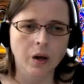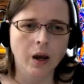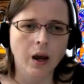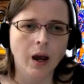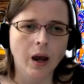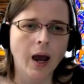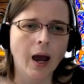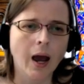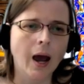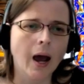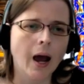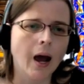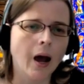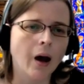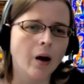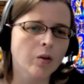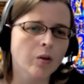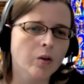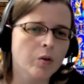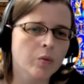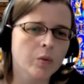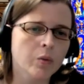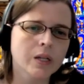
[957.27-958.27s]
How
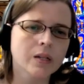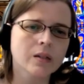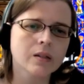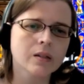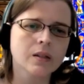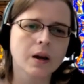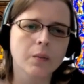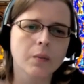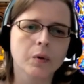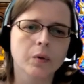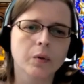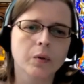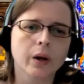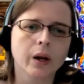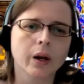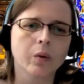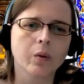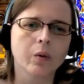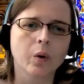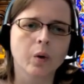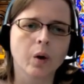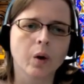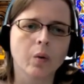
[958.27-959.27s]
do we separate
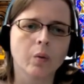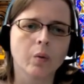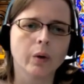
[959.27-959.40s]
what we